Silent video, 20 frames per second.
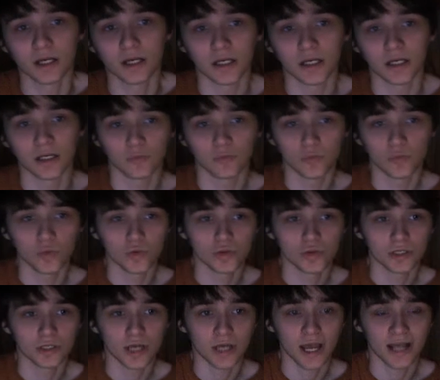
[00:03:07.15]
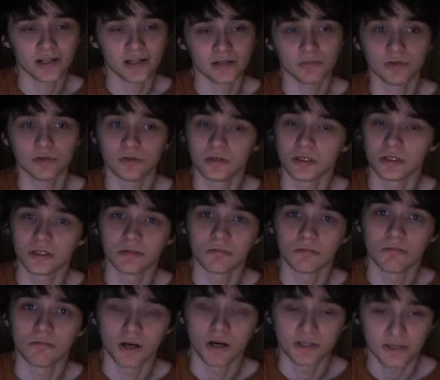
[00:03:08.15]
water-attributed
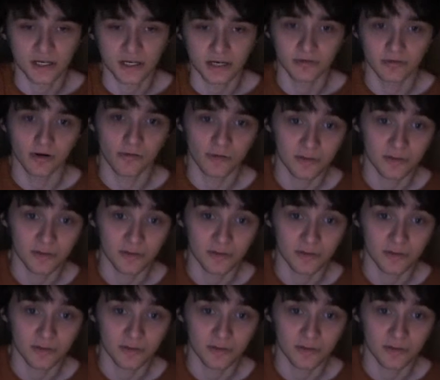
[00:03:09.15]
Masked Hero,